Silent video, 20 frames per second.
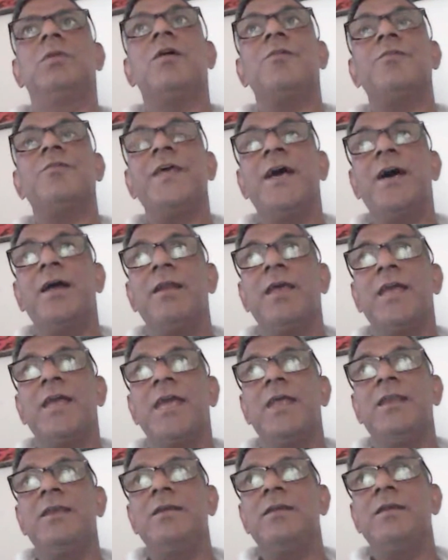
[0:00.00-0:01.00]
Now there
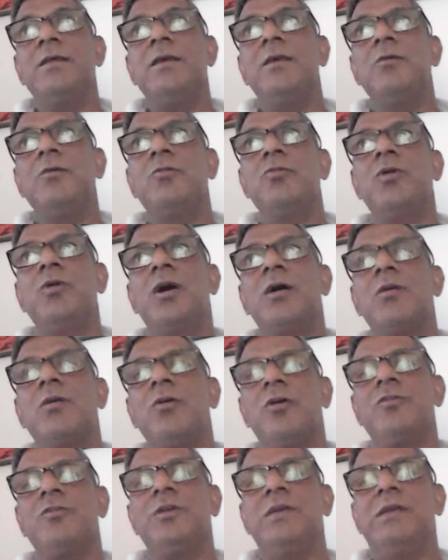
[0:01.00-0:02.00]
again, you are
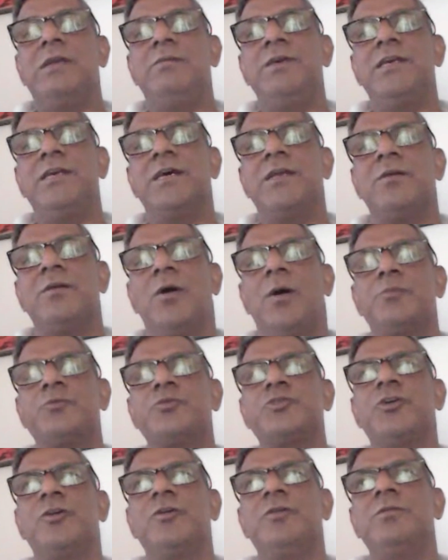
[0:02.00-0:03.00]
not giving an
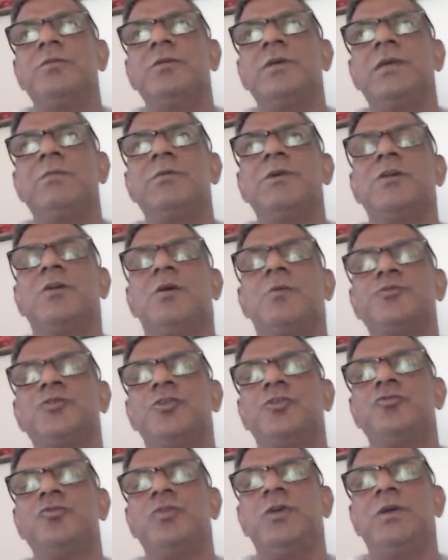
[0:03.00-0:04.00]
option
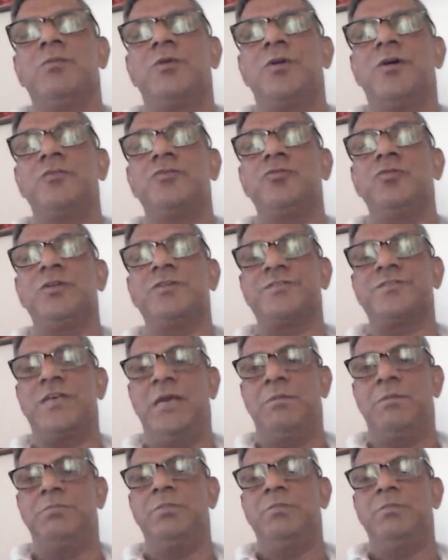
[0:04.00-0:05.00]
to him or her to
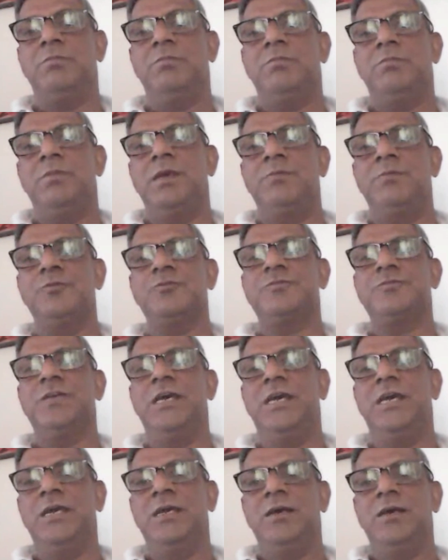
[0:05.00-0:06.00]
escape. If you
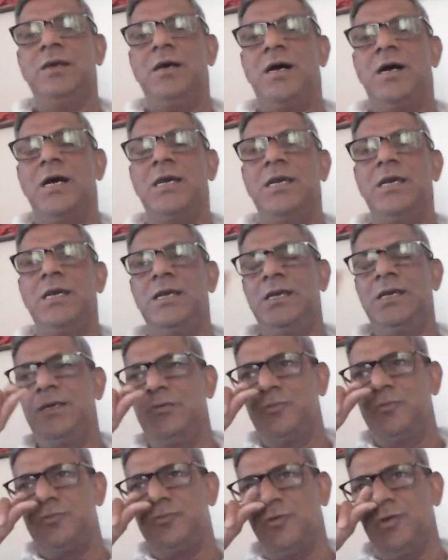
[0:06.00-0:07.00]
say,
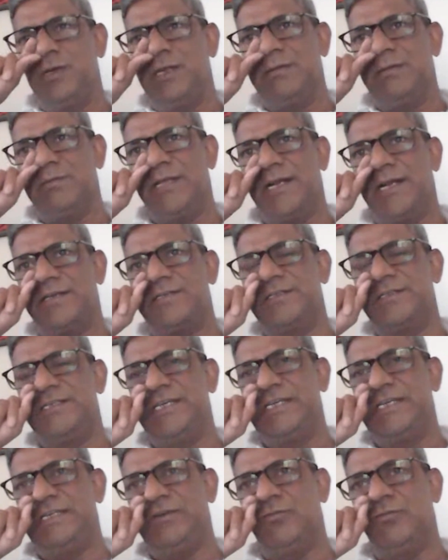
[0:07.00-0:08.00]
you told him that,
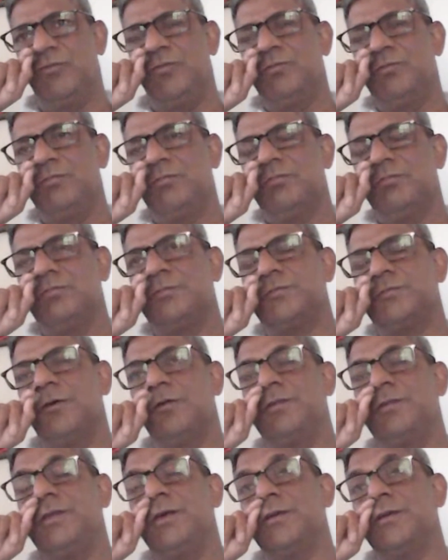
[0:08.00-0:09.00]
didn't you?
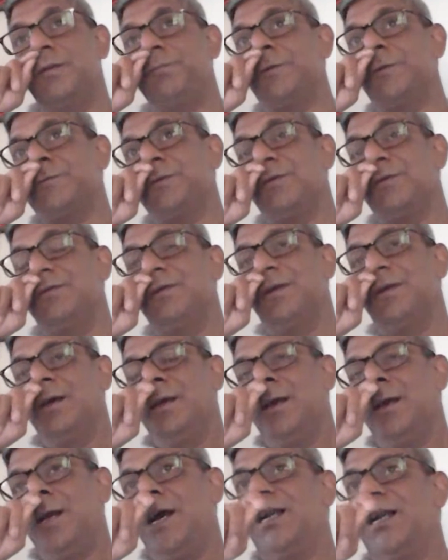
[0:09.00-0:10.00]
So the other person
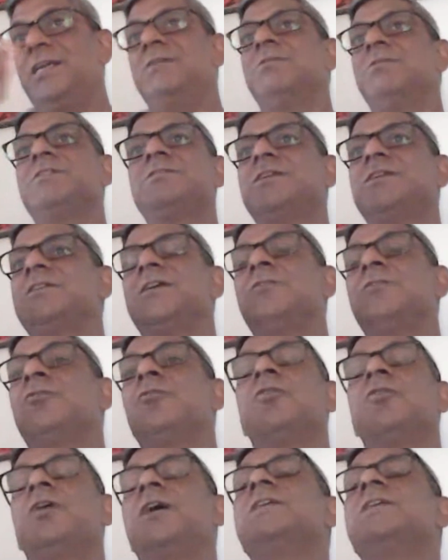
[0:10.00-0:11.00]
can't even say that,
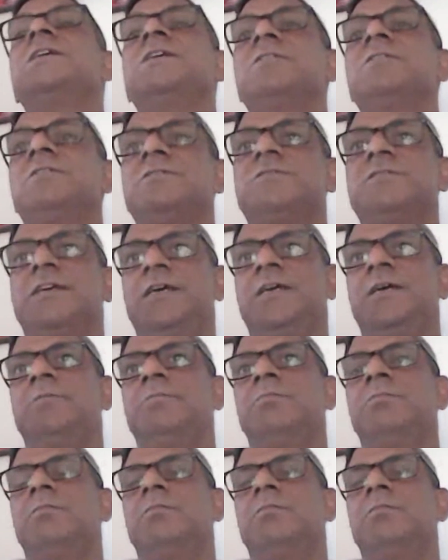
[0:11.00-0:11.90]
no, I didn't say.